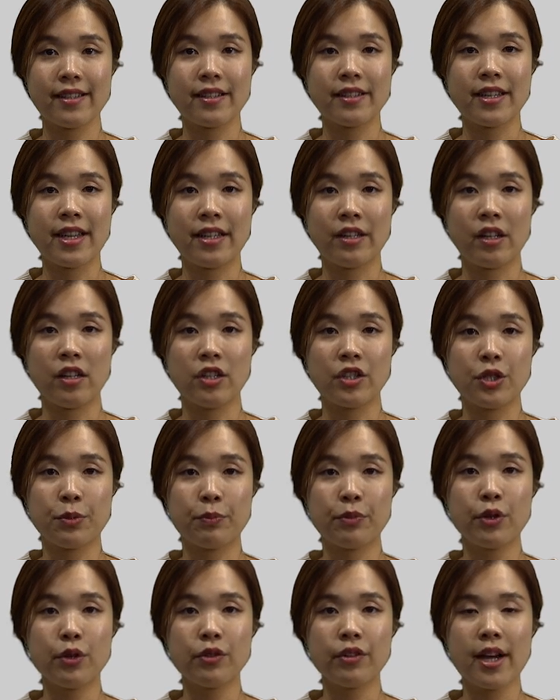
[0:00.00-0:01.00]
and Technology
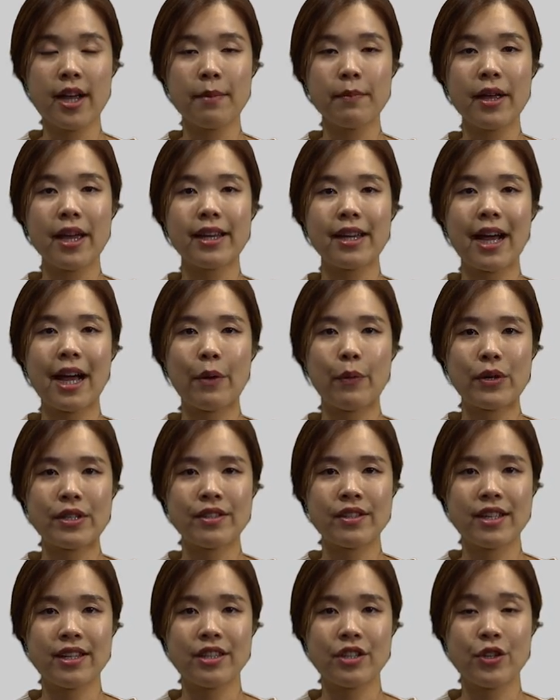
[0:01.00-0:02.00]
program at Iowa
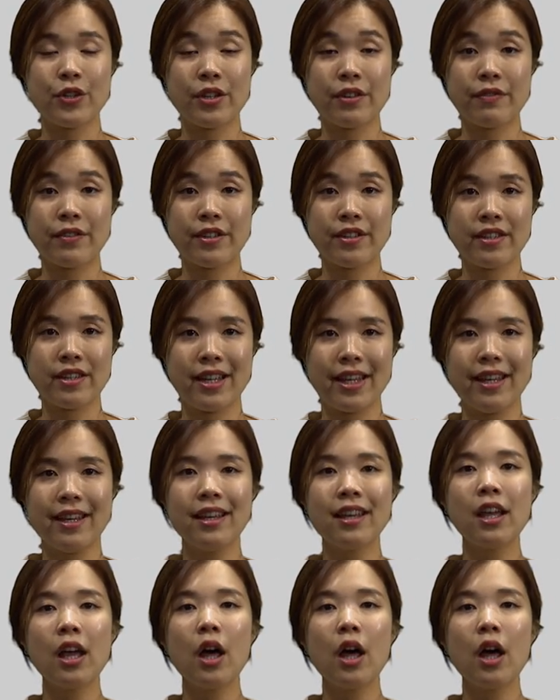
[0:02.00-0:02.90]
State University.